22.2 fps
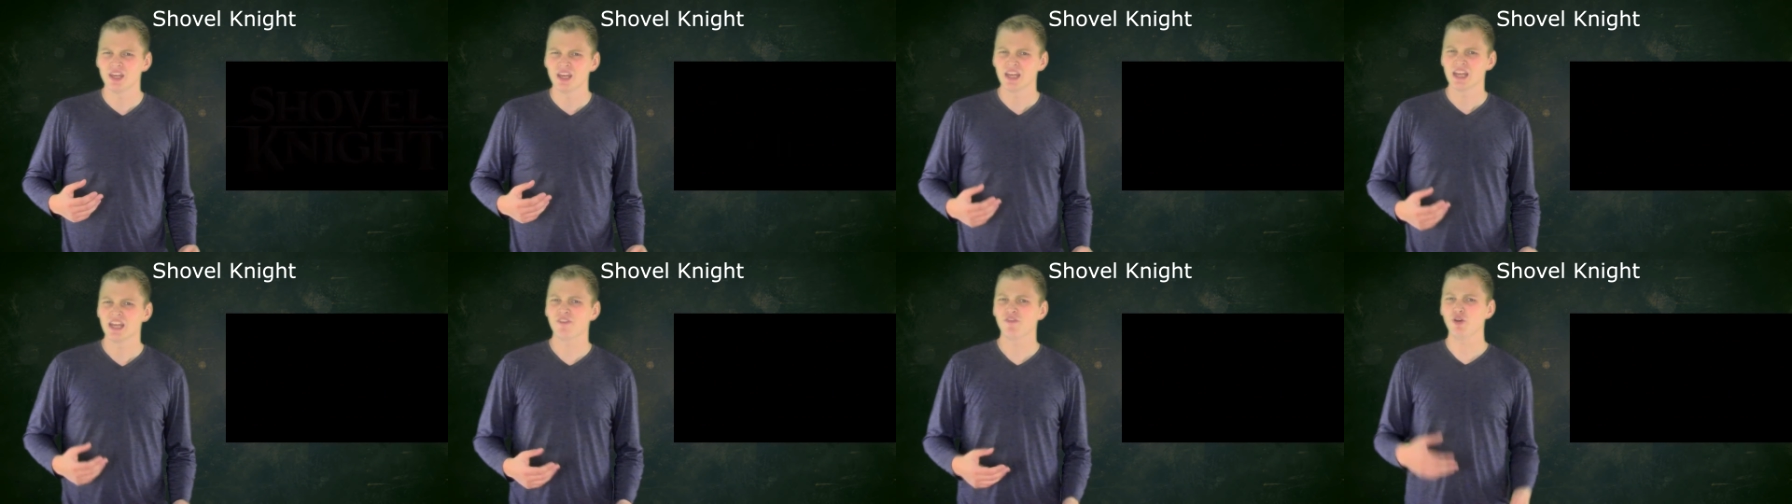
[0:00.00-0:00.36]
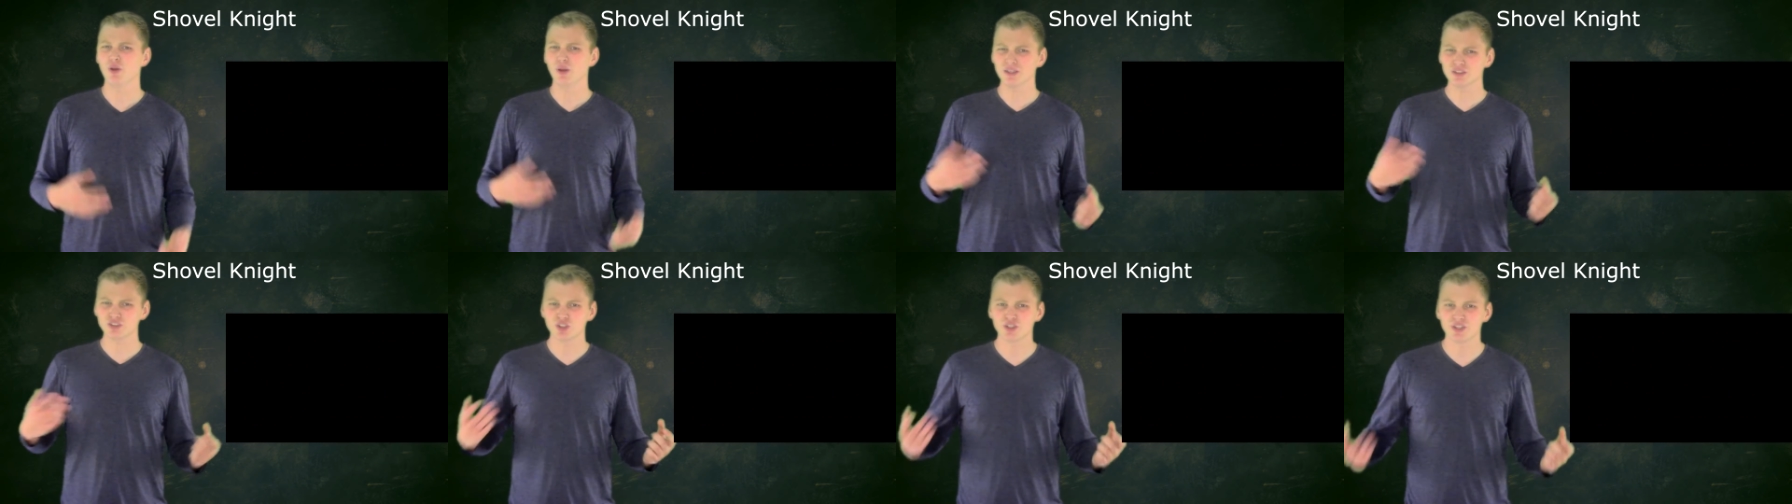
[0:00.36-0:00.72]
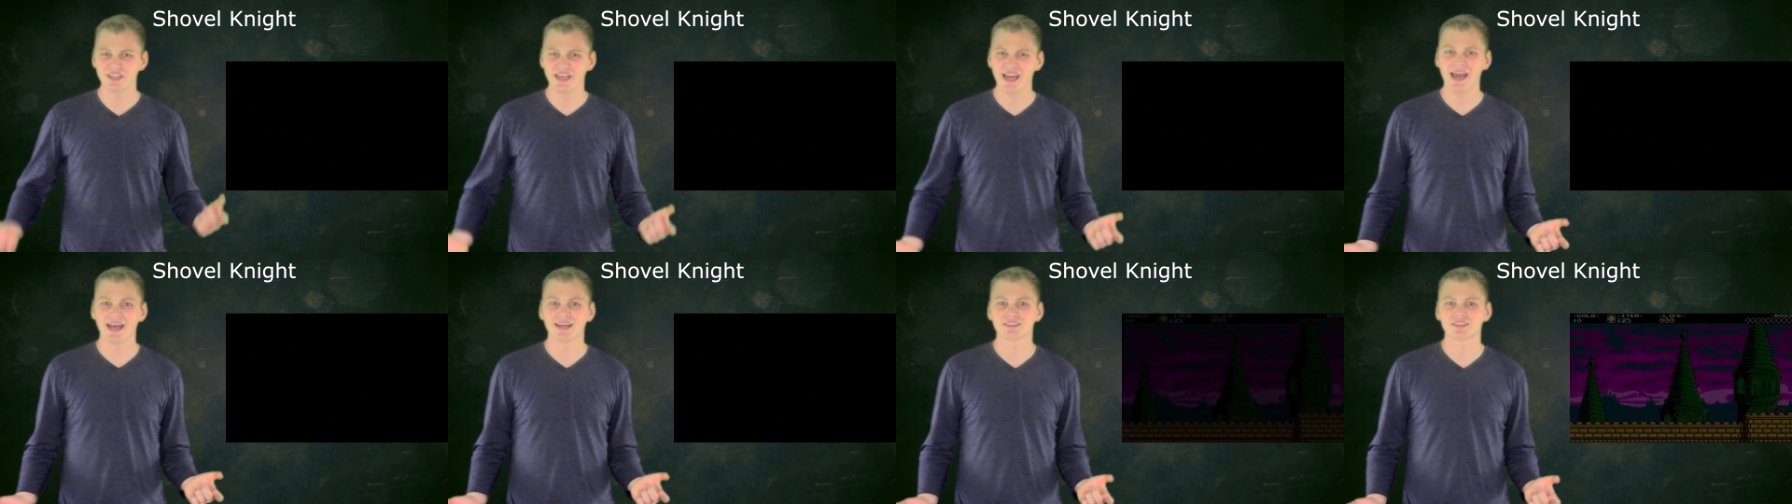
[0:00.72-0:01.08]
If you answered
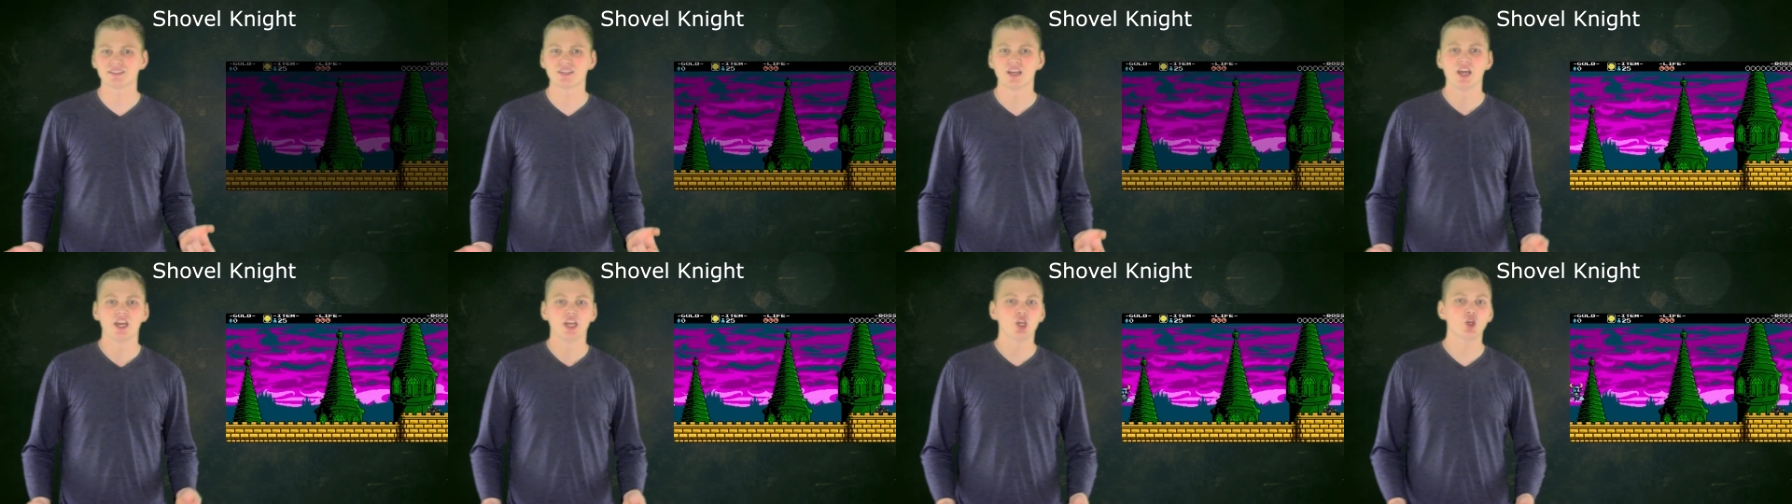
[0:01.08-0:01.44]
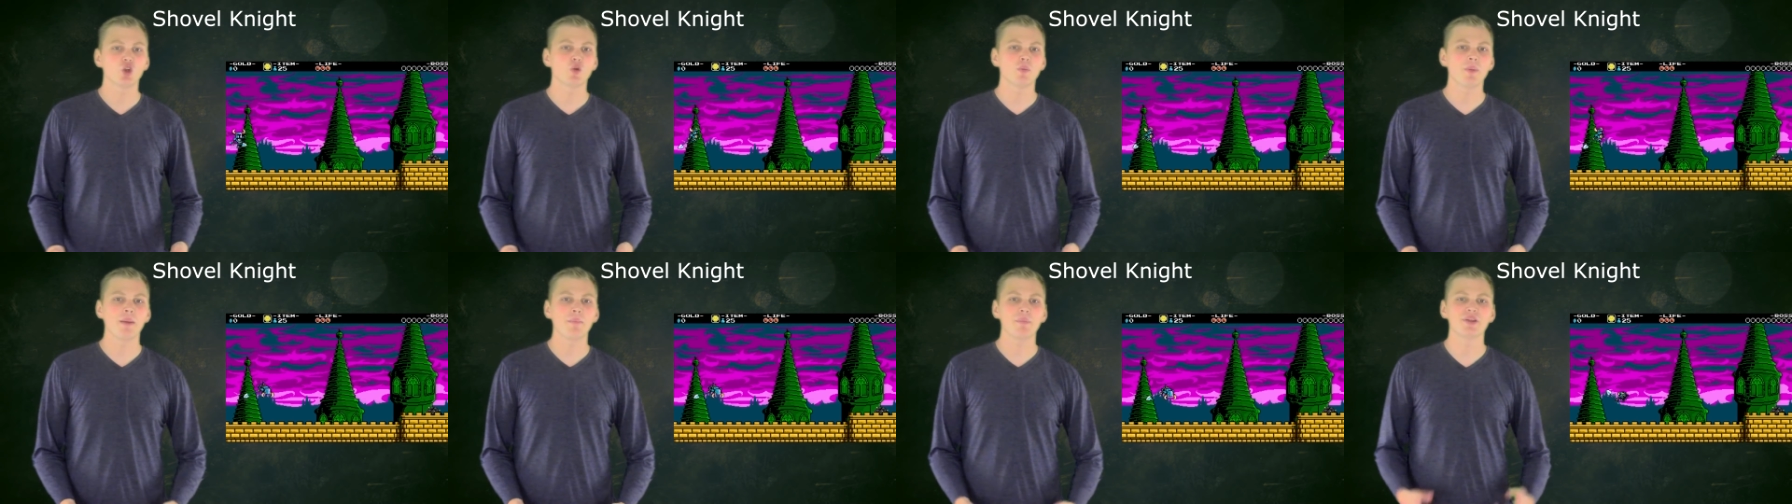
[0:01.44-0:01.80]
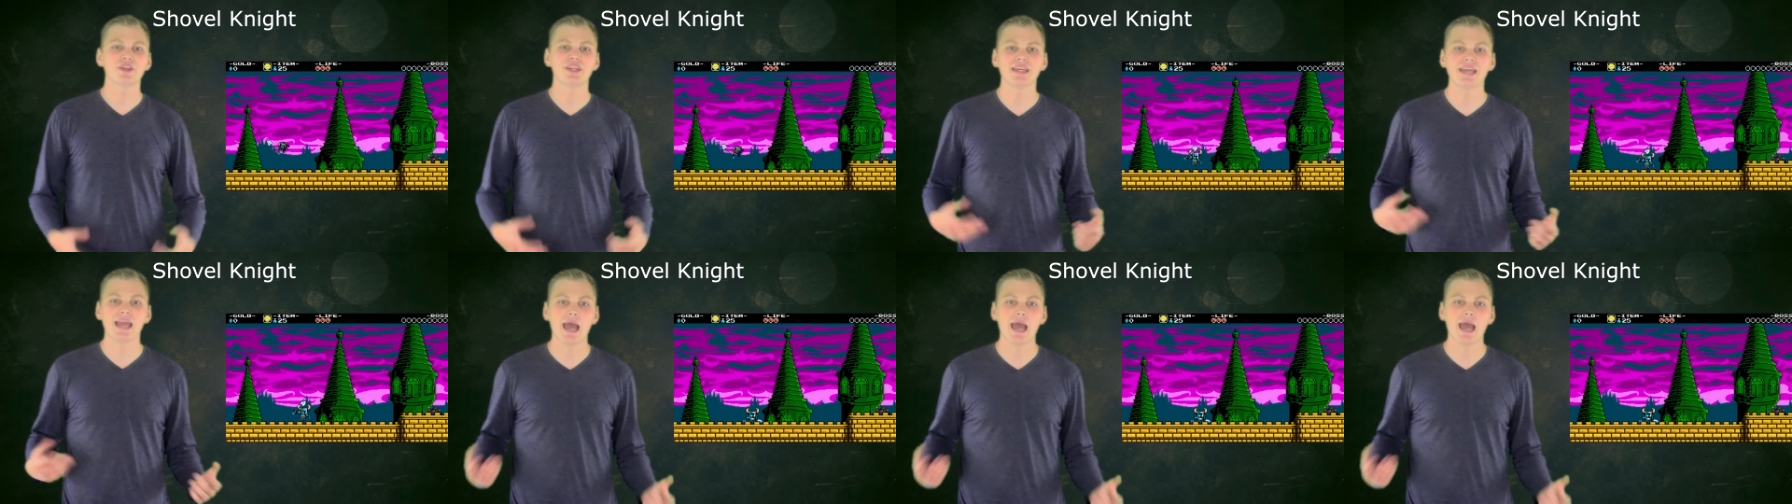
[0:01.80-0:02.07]
yes, you'd remember the